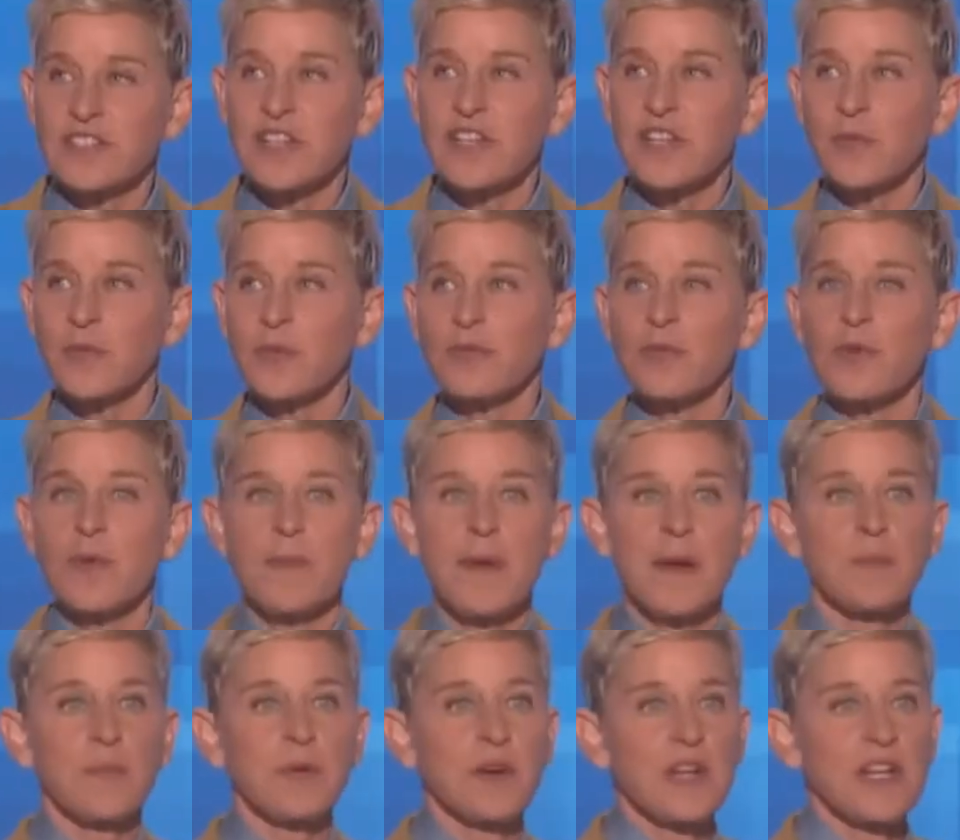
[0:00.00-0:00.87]
Does anyone
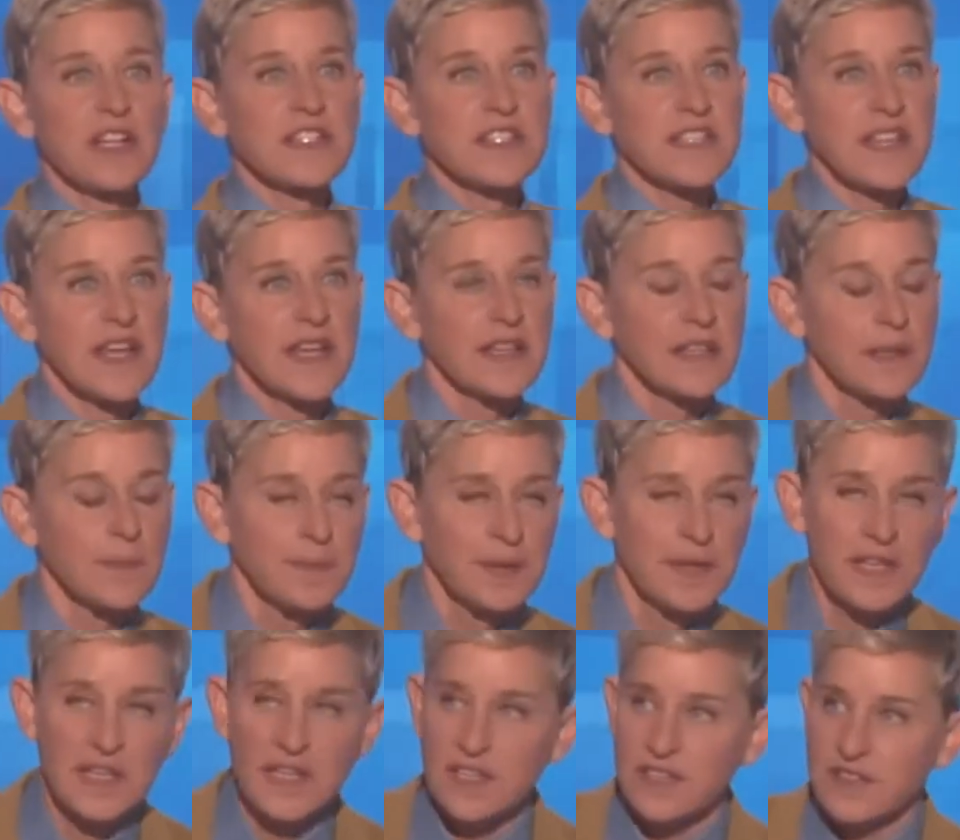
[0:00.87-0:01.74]
remember
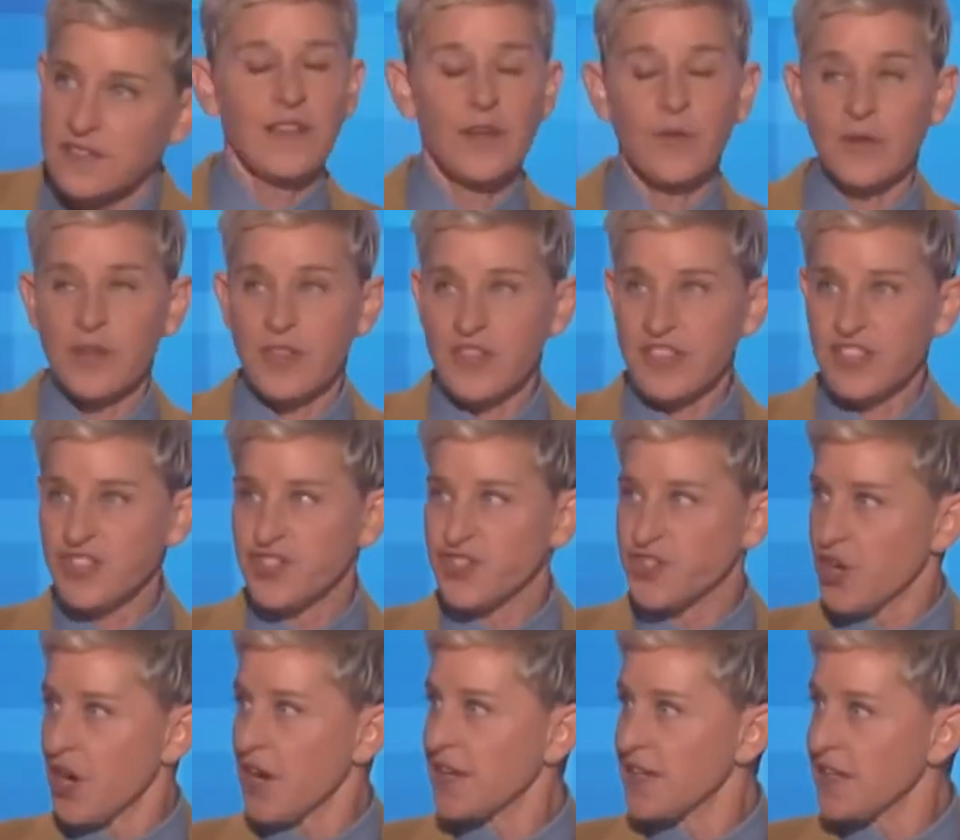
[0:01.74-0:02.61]
encyclopedias? They were
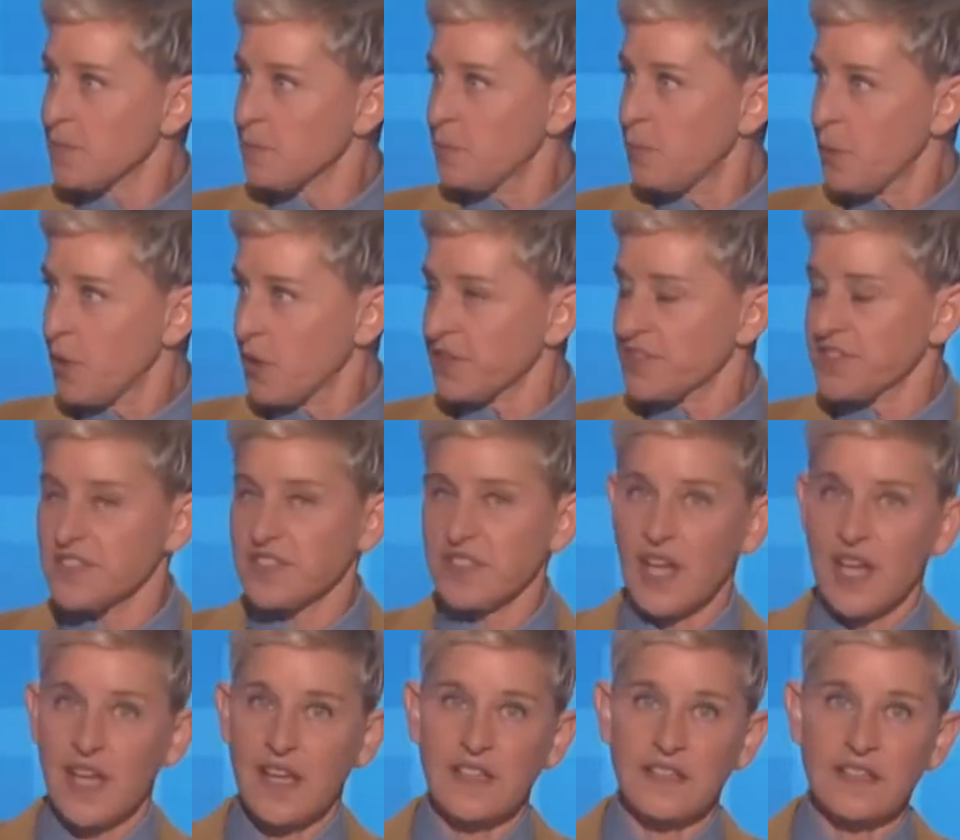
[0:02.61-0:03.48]
these giant
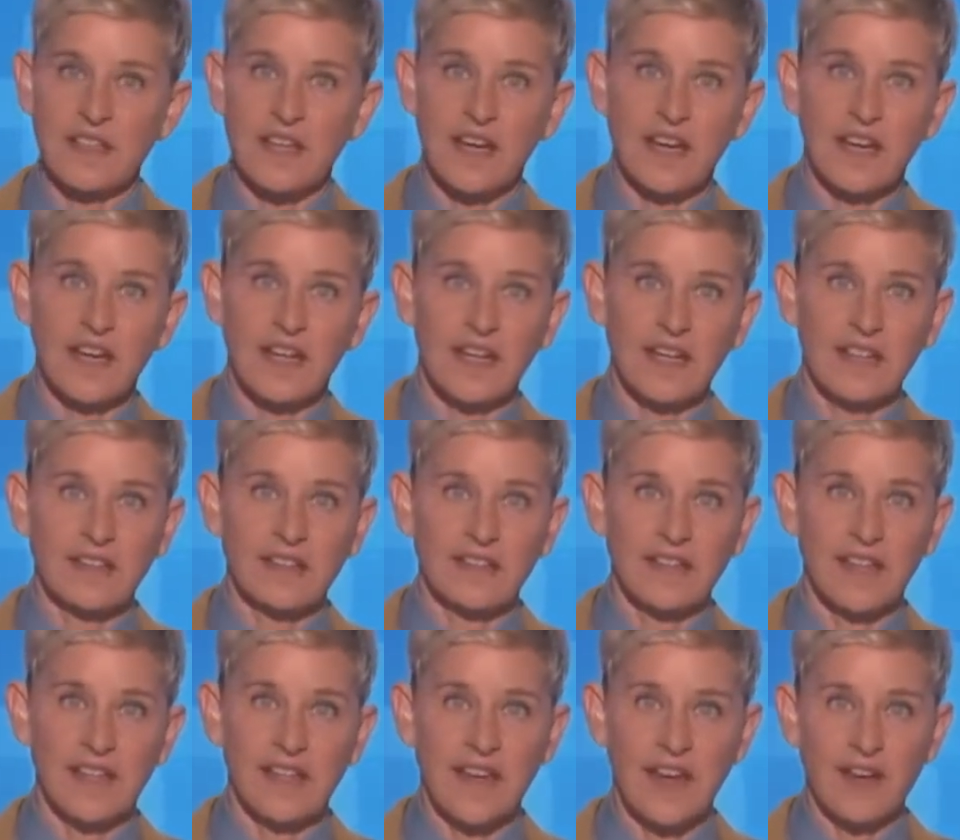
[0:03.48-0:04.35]
books, and that
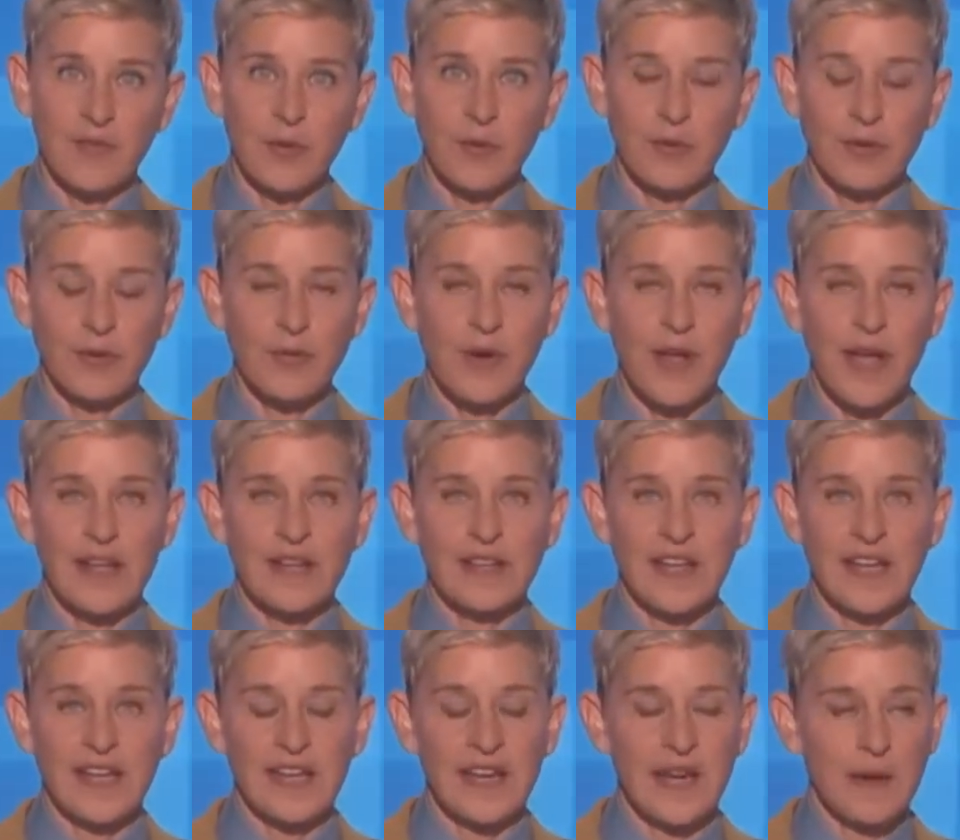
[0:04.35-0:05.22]
everyone
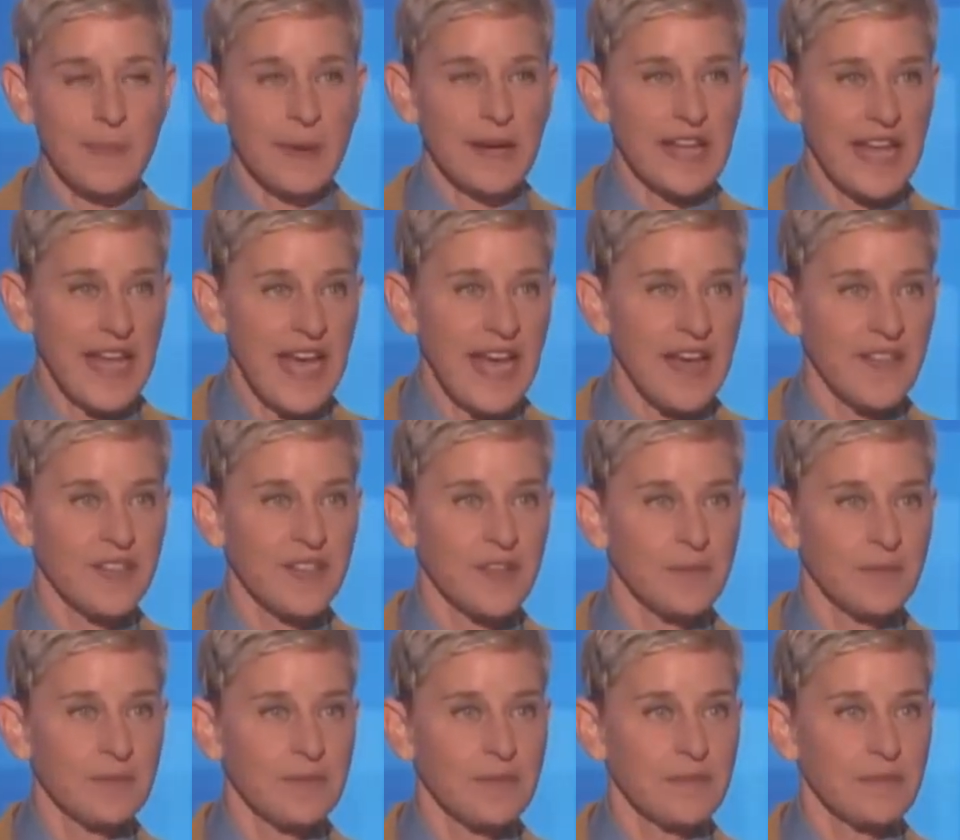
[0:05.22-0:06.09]
read, and everybody
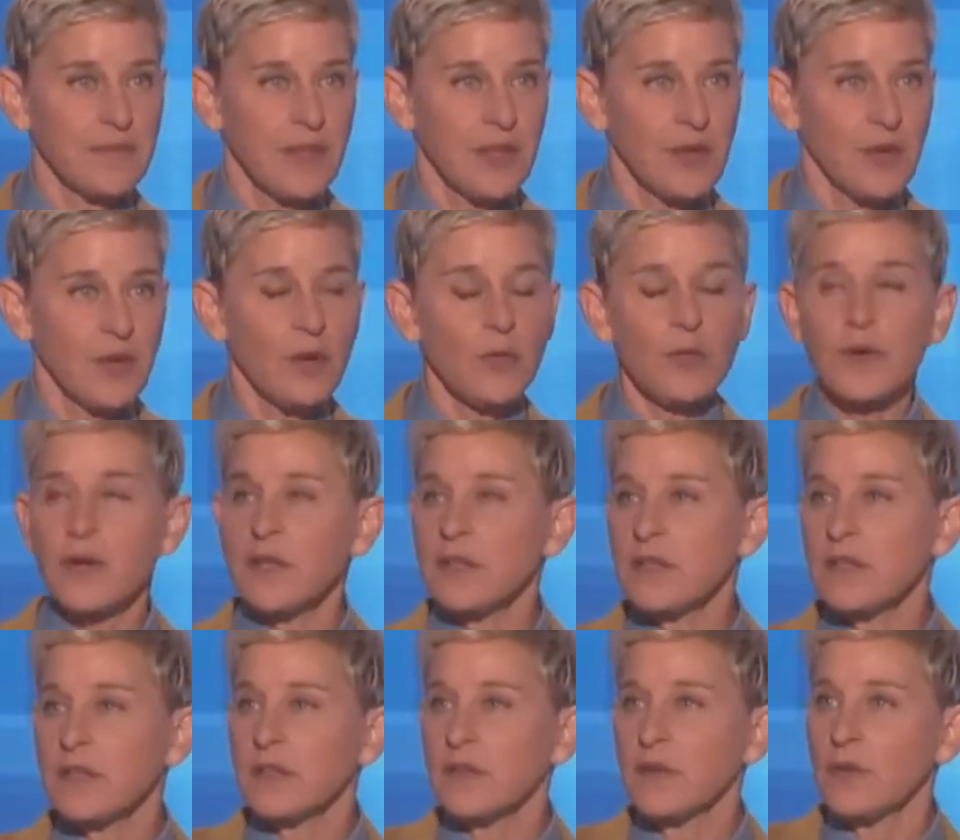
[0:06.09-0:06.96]
had them. Who
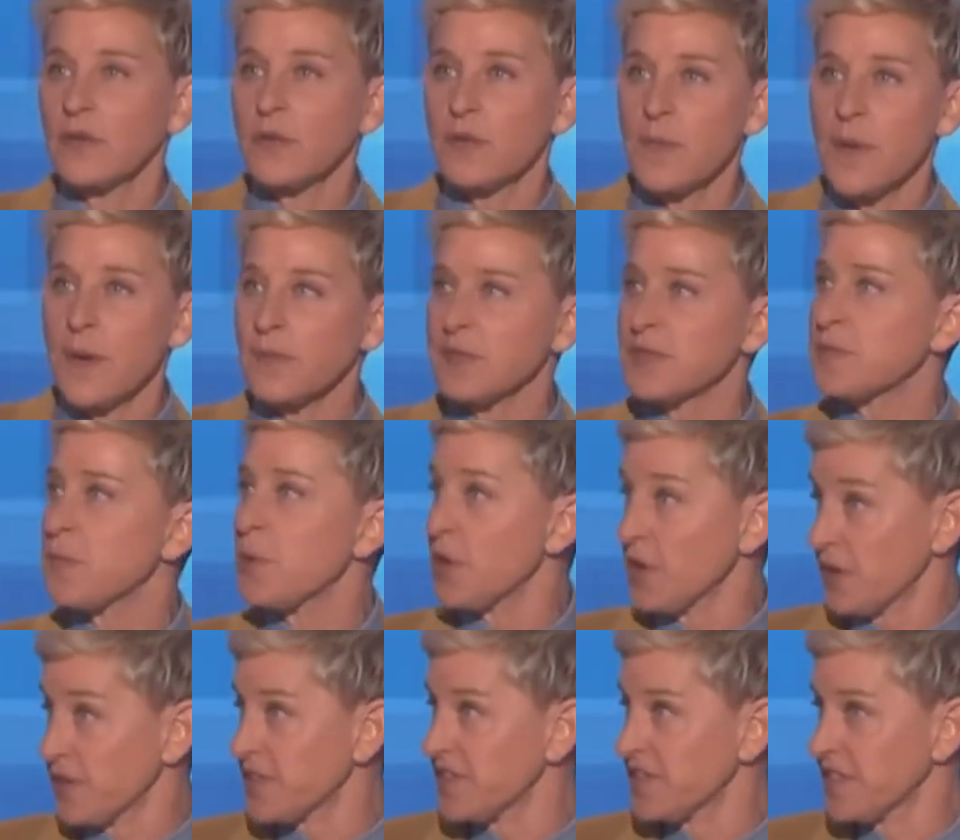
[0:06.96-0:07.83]
remembers
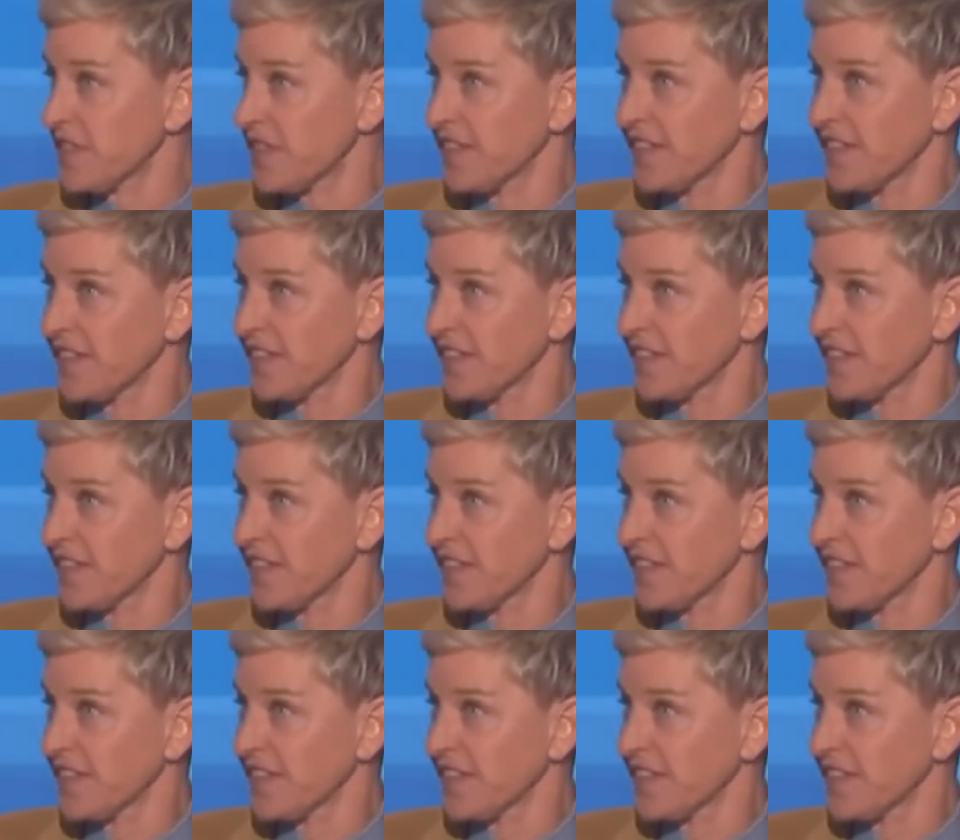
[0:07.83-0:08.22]
books?